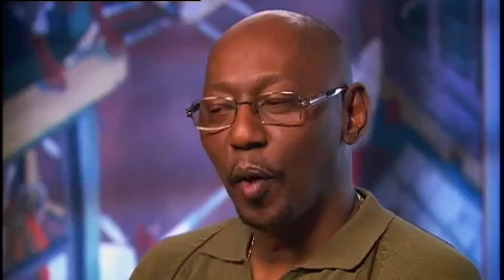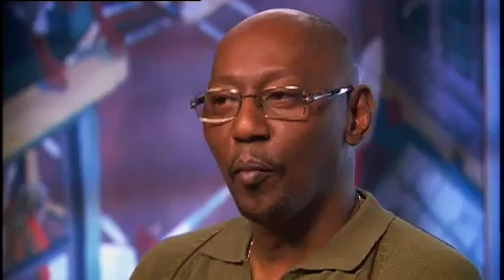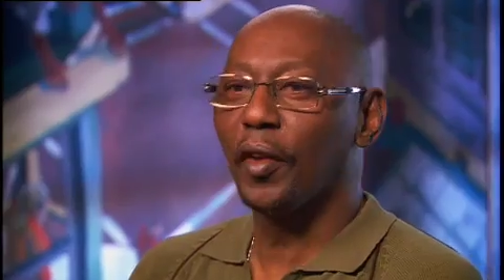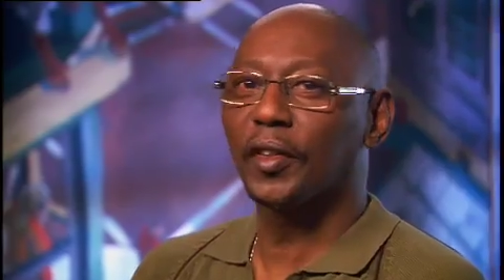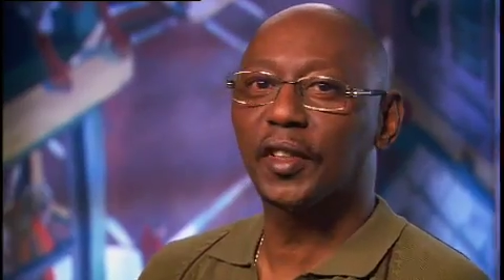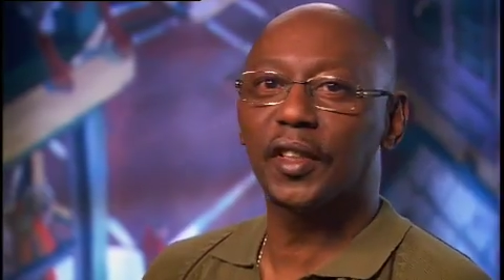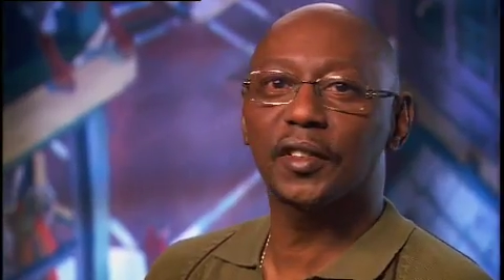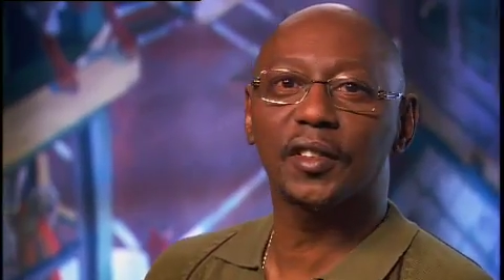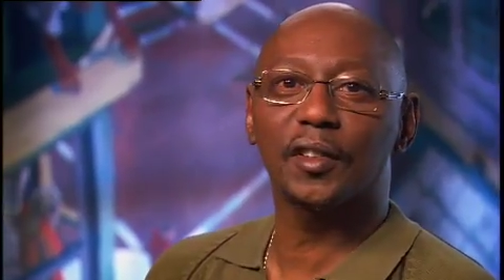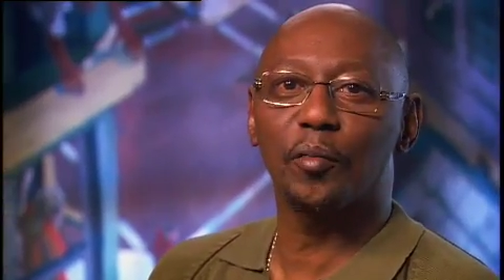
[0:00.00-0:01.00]
My mother says
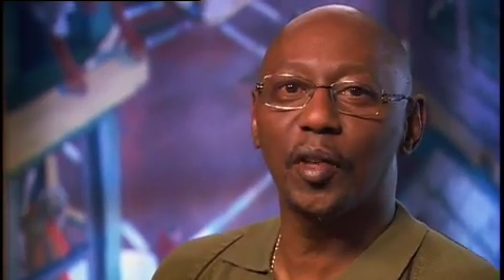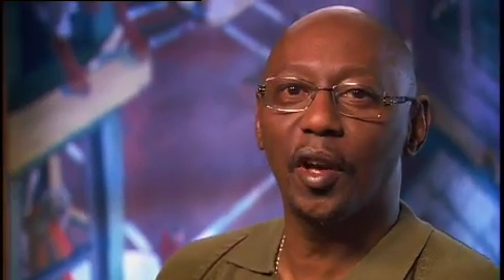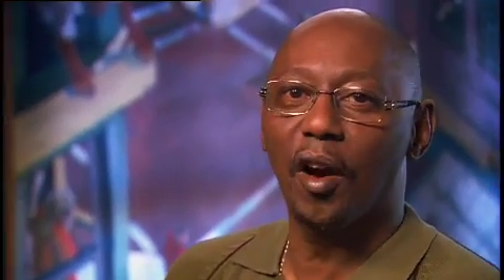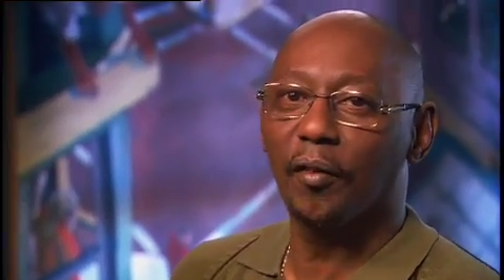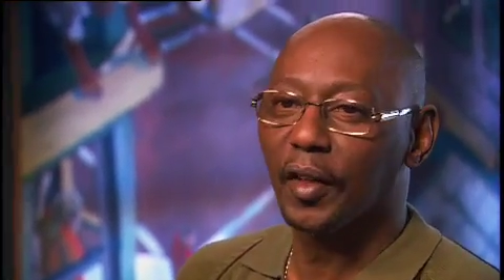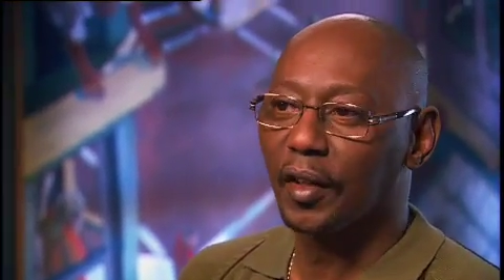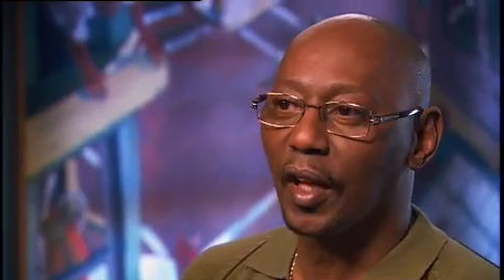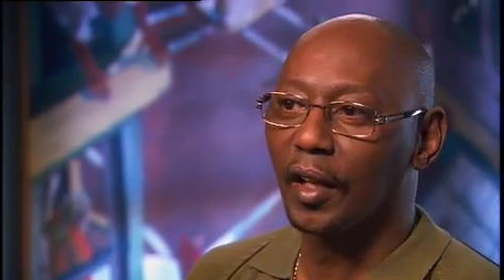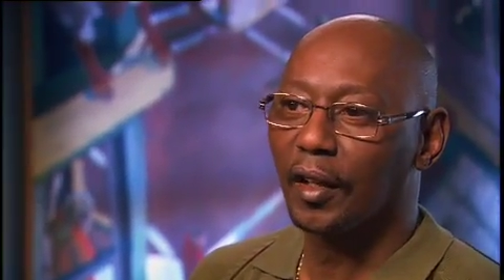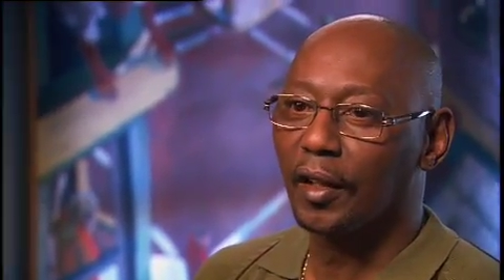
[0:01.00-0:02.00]
this to me often,
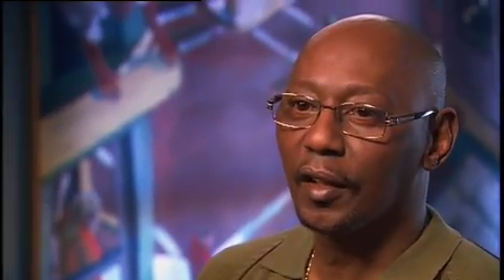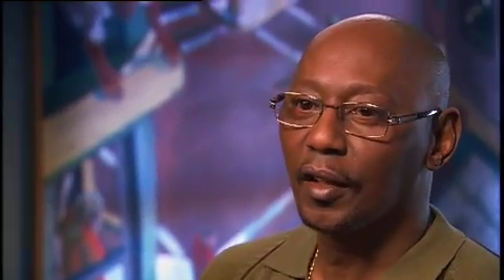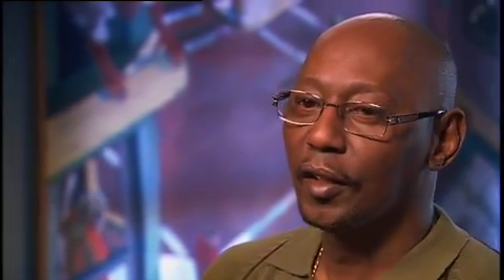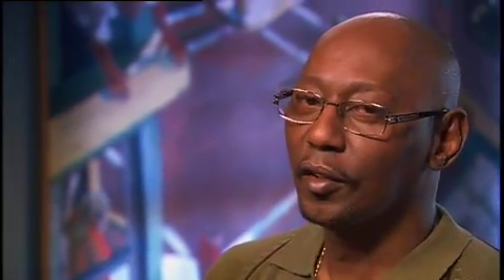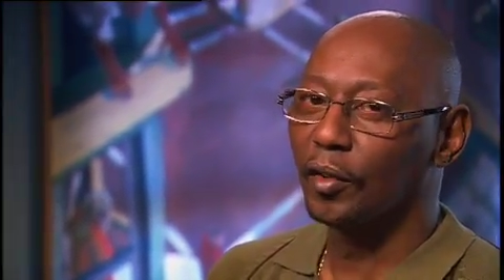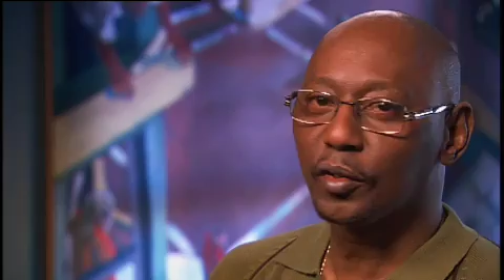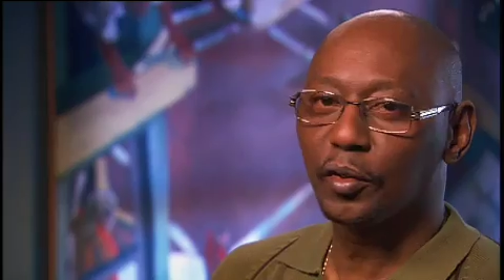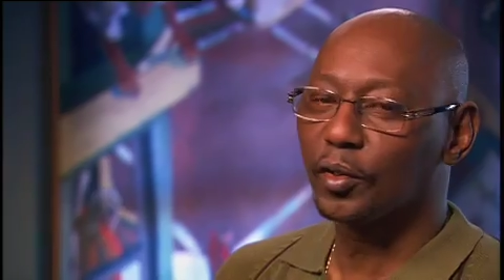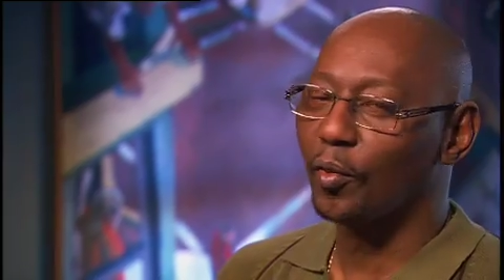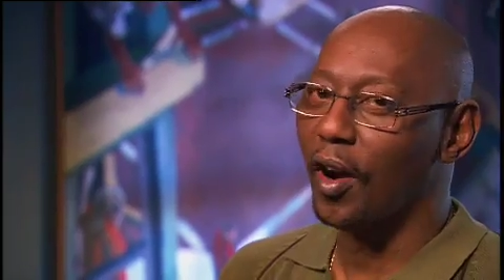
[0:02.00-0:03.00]
that don't you
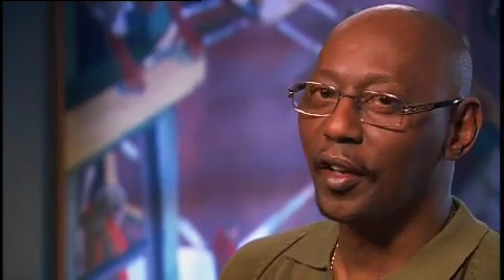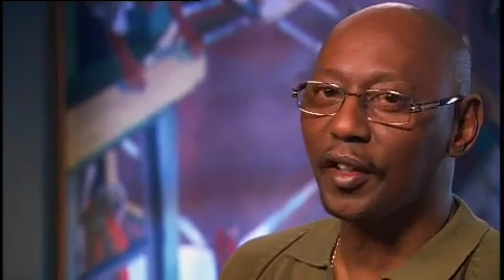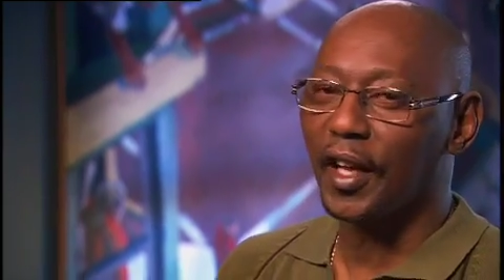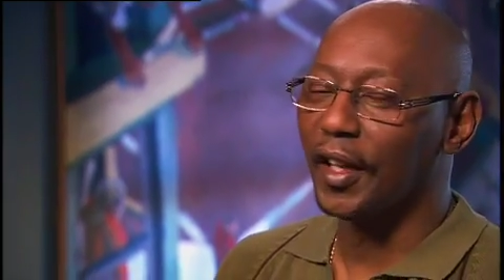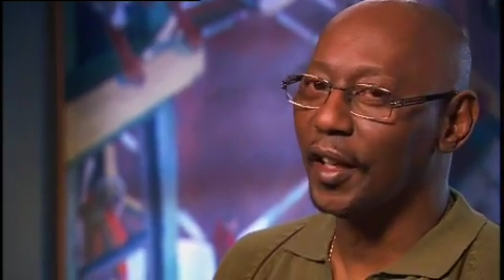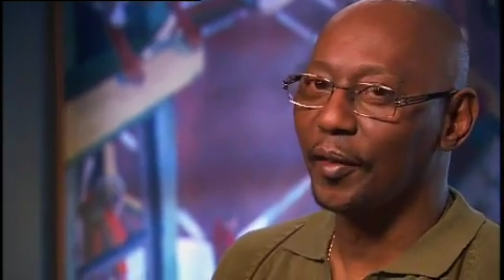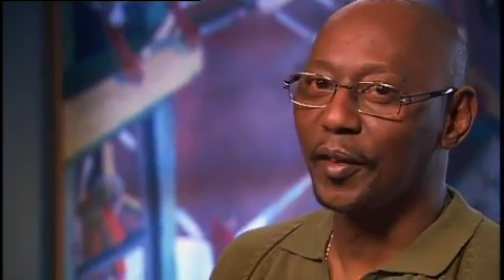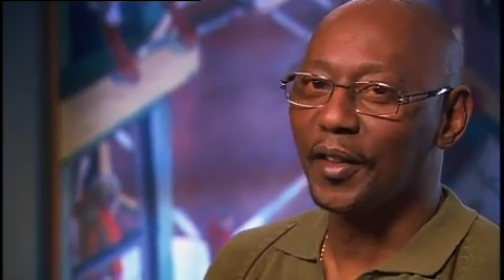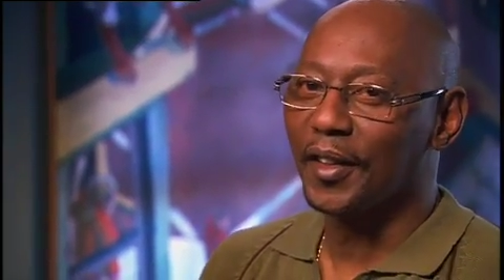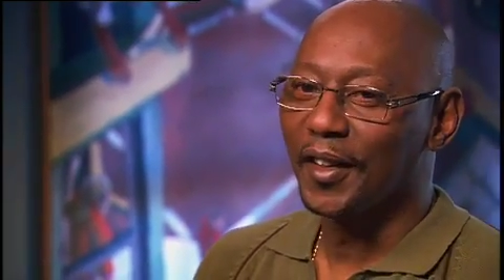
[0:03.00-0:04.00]
squander that
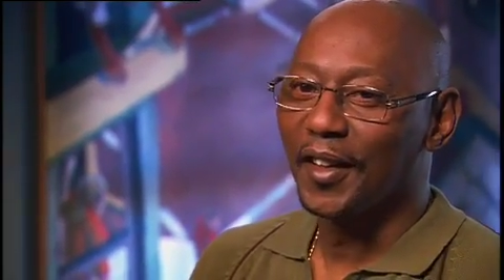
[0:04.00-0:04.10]
liver.